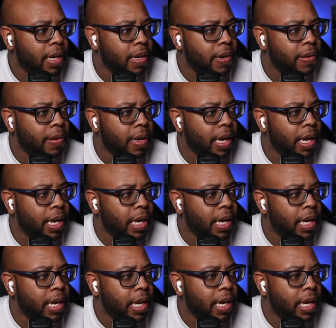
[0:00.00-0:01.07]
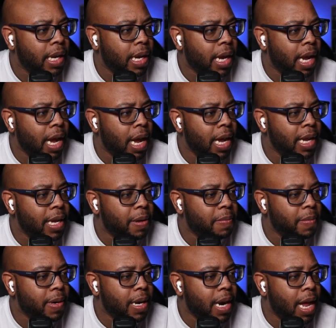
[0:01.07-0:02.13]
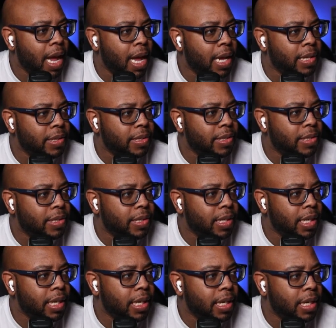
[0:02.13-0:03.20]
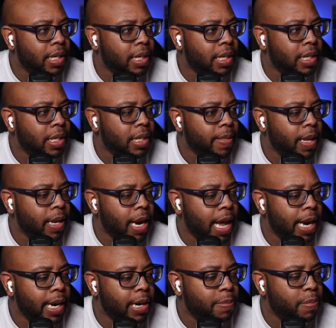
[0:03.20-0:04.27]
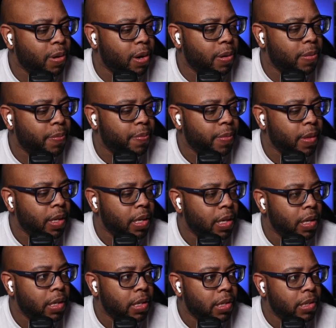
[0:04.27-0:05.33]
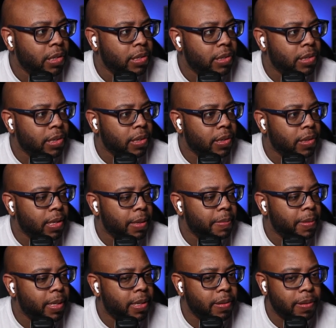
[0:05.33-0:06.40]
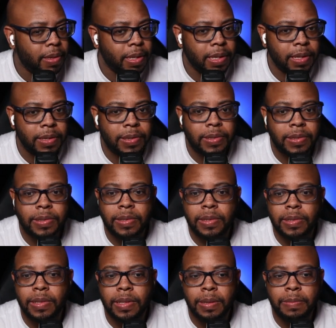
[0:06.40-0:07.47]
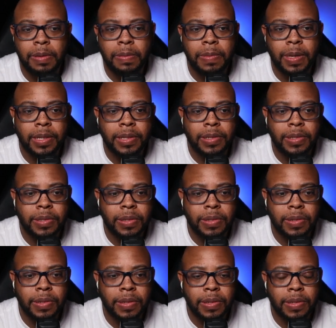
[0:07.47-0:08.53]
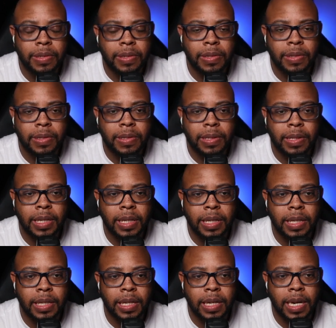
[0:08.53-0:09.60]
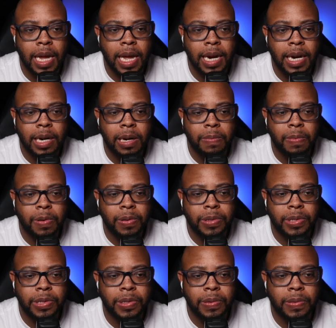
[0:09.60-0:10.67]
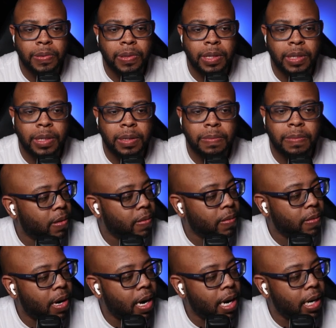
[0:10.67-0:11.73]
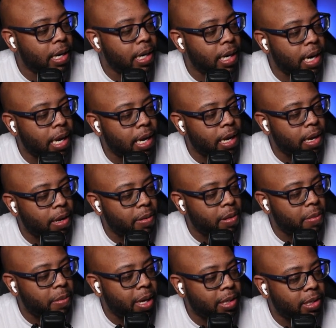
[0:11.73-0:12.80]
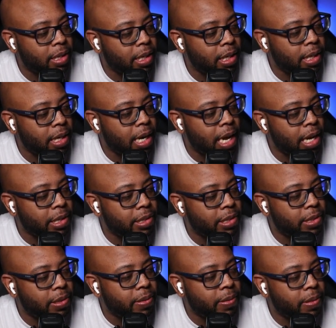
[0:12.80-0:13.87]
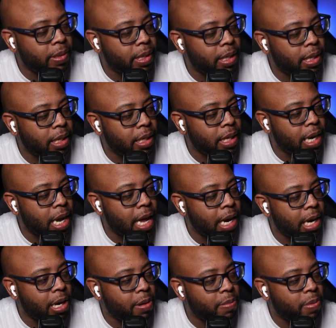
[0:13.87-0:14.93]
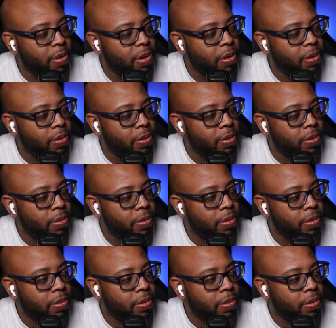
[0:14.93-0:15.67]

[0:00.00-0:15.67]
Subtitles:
Okay, I am not seeing the 980 Pro. So let me do this. Let me make sure that the 980 Pro is showing up. Right now, I'm actually not showing the 980 Pro